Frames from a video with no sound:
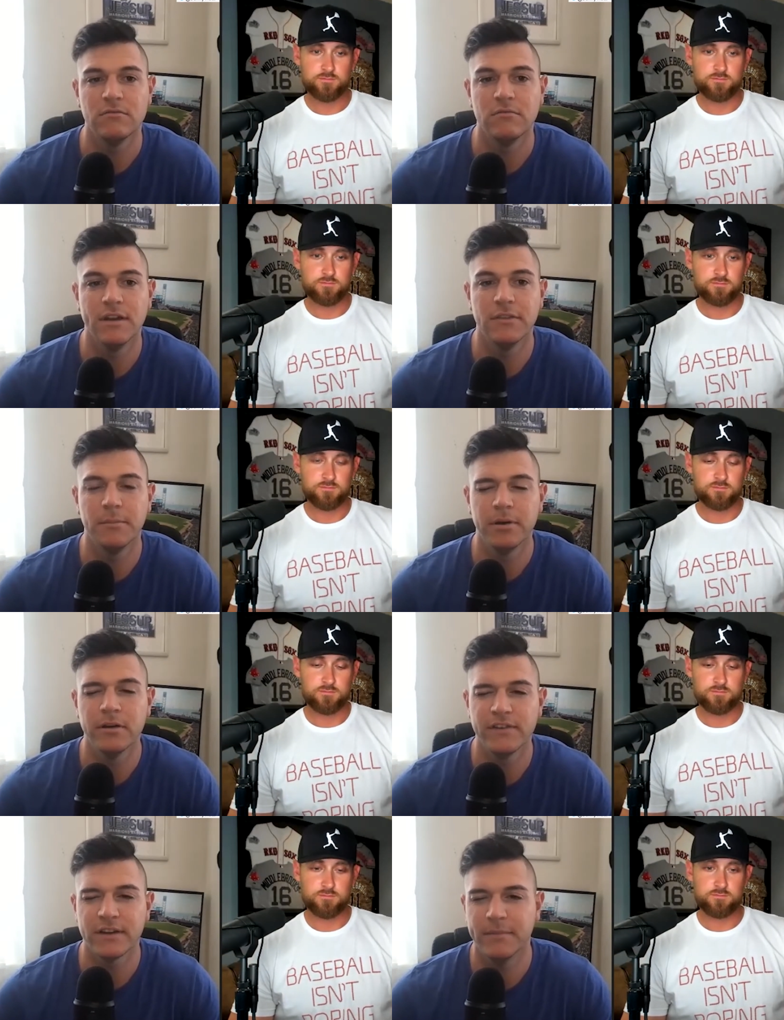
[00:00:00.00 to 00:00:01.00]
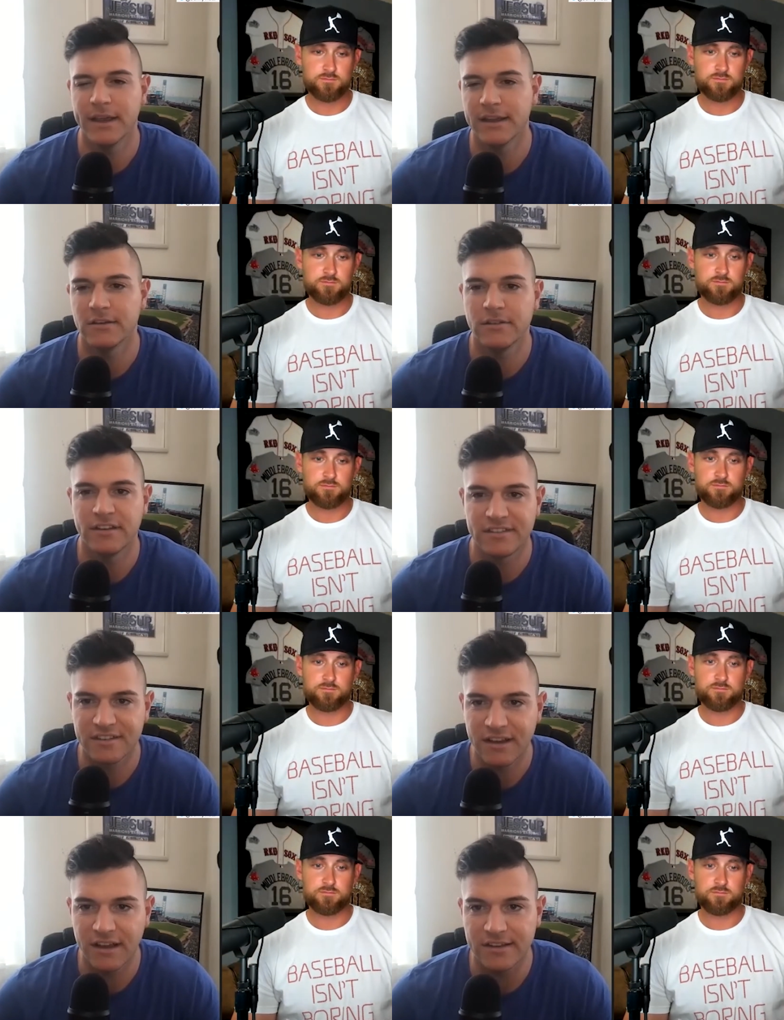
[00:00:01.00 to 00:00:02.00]
Speaker 1: We have the perfect man to
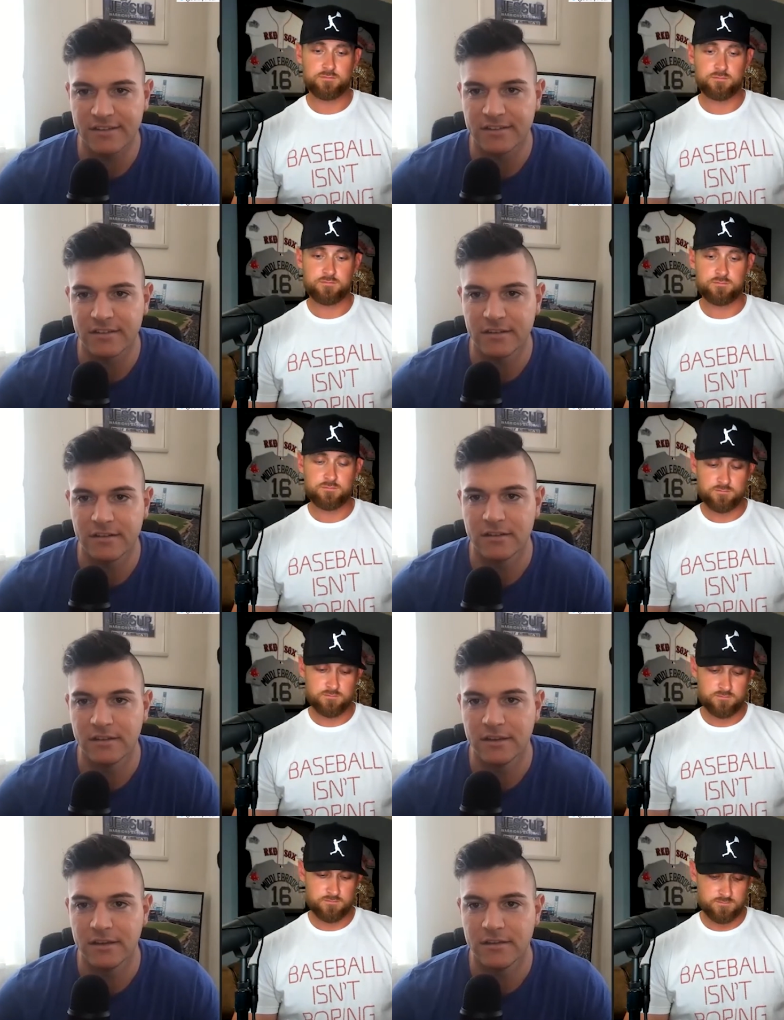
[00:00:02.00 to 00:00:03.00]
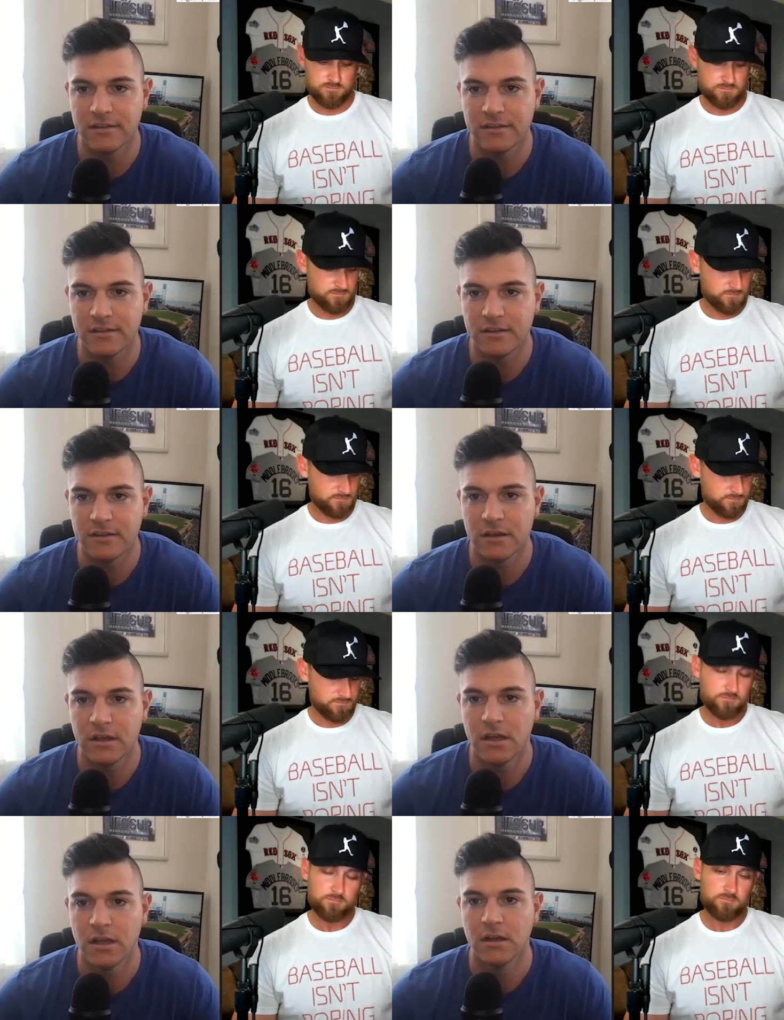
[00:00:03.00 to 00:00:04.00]
discuss these
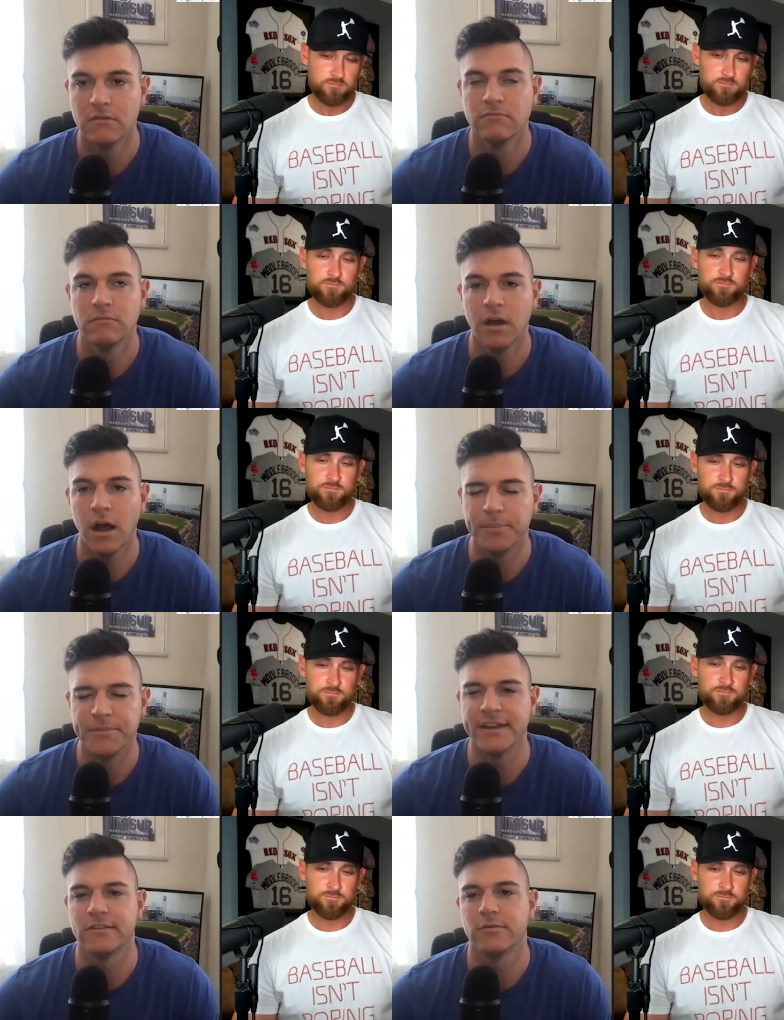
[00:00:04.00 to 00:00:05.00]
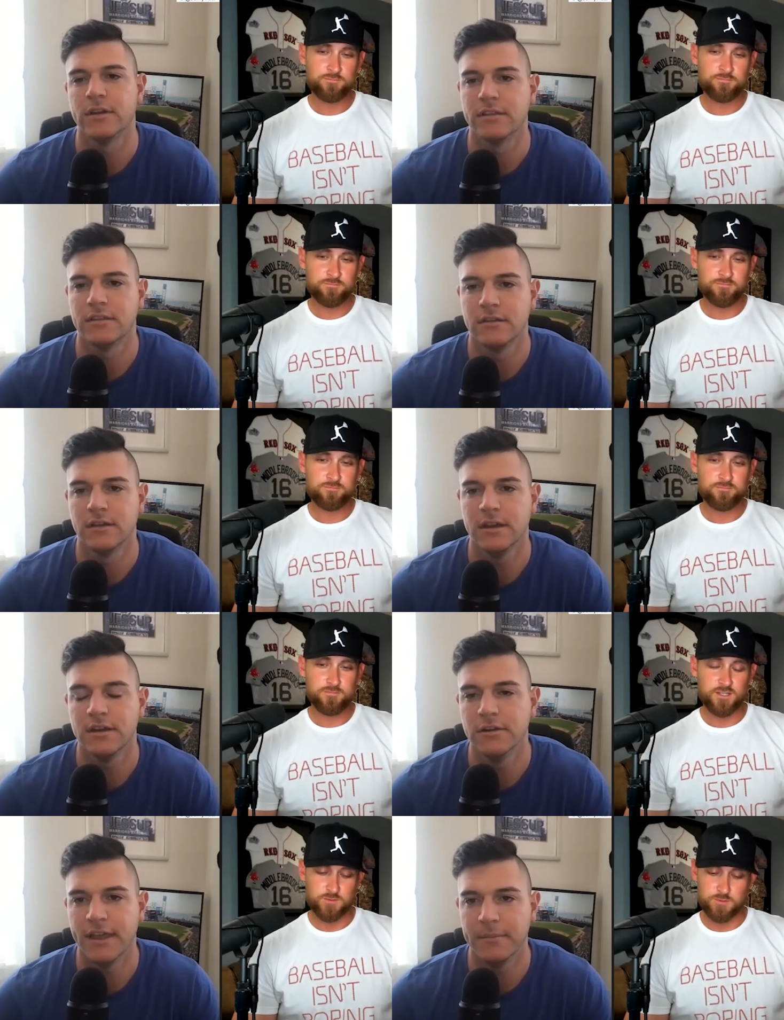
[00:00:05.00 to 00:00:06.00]
updates with.
Speaker 2: You
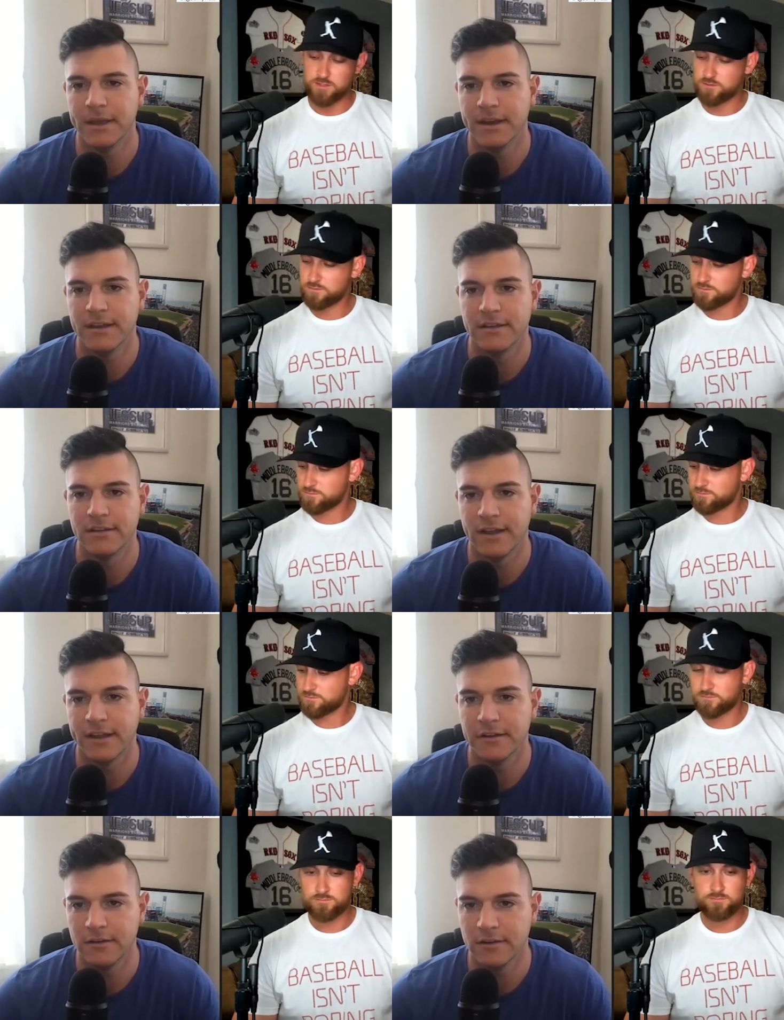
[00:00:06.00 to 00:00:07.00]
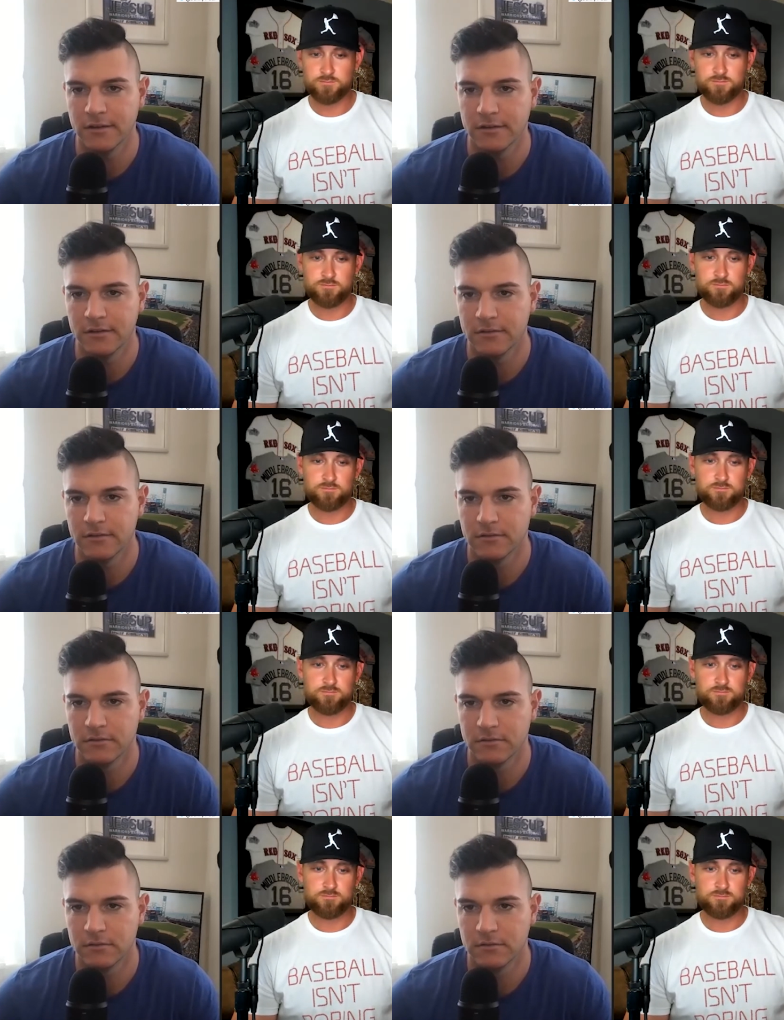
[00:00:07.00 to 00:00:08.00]
know who that man is? I know you do.
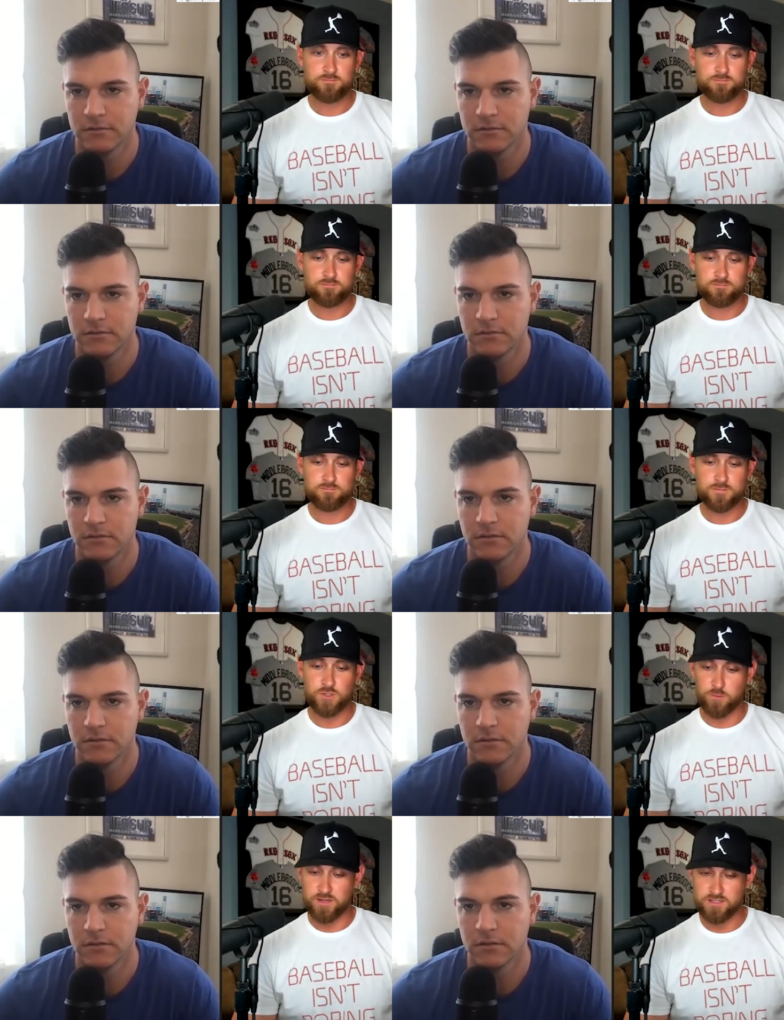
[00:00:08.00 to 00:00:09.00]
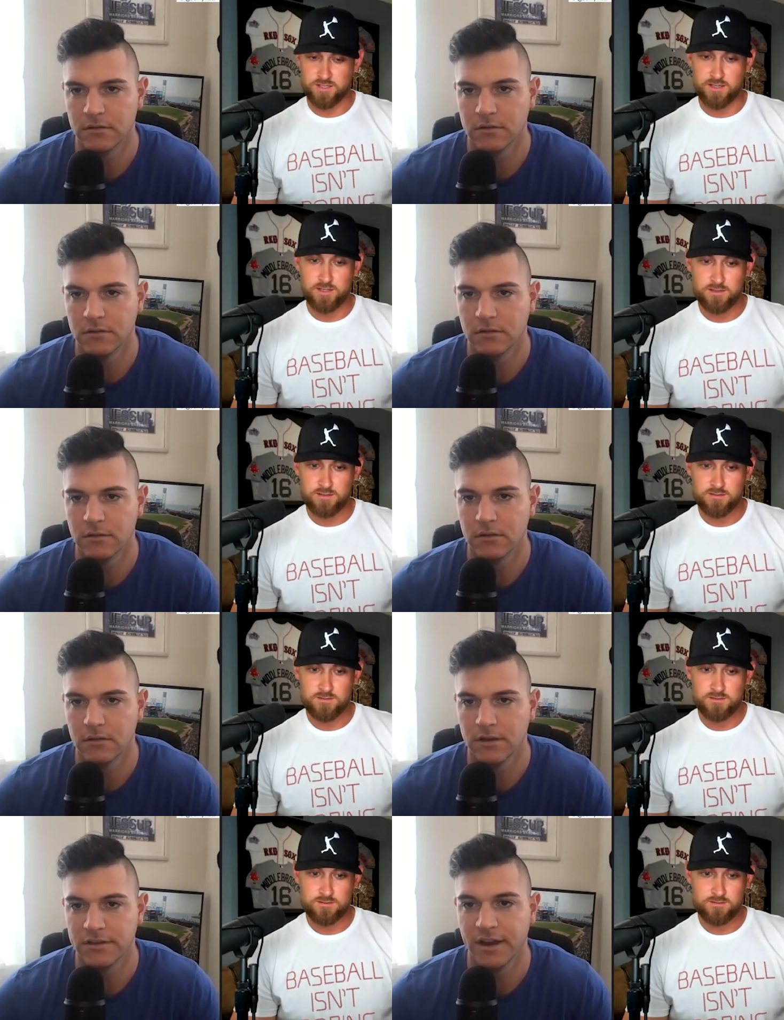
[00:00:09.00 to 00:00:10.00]
You want me to say it?
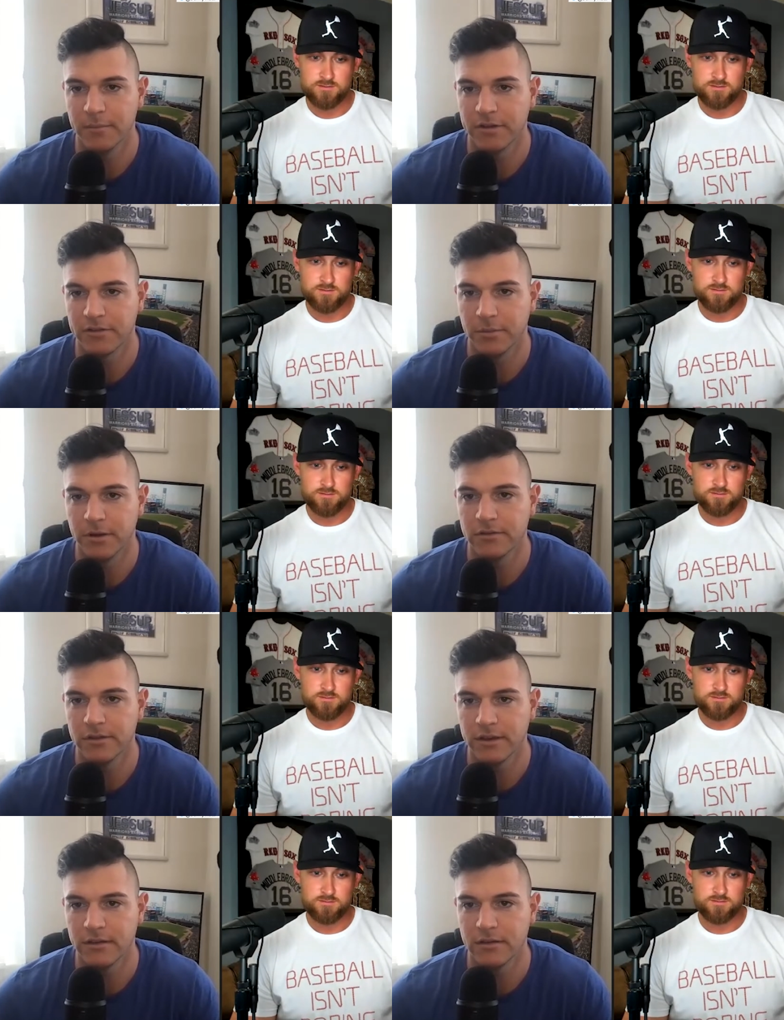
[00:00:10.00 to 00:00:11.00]
Speaker 1: It's not Buster Posey.